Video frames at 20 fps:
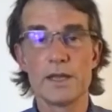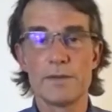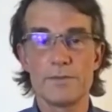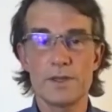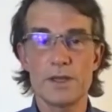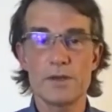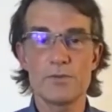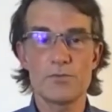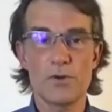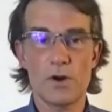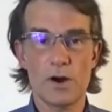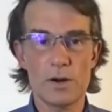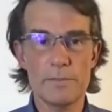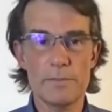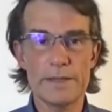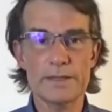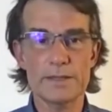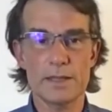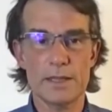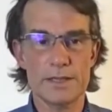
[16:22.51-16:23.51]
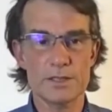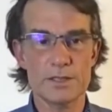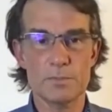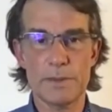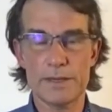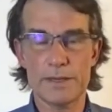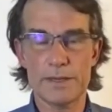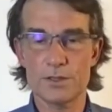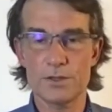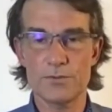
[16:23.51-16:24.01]
the environmental
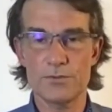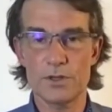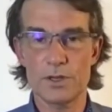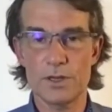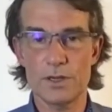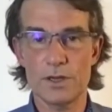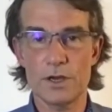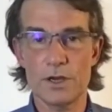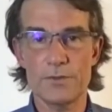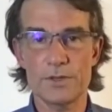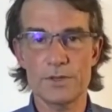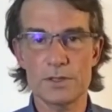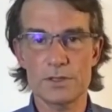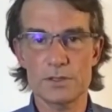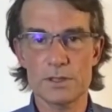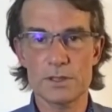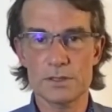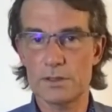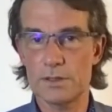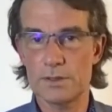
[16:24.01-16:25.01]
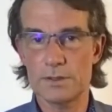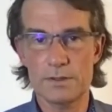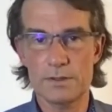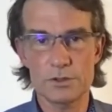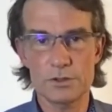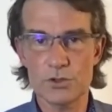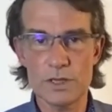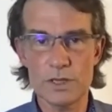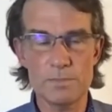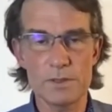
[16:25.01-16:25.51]
aspects of the
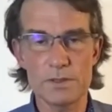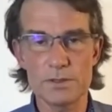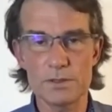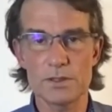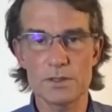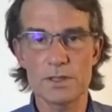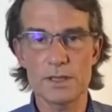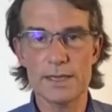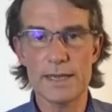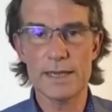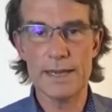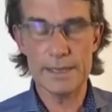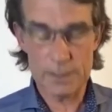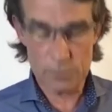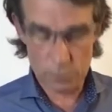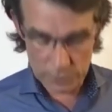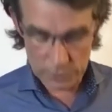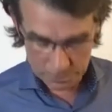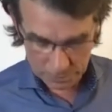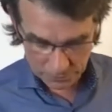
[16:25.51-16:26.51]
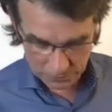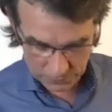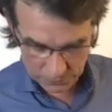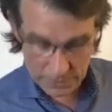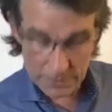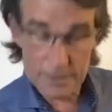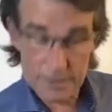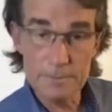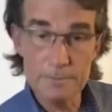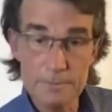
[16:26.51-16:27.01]
treatment and the care that we
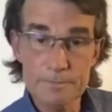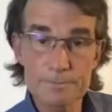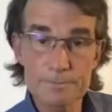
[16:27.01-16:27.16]
provide.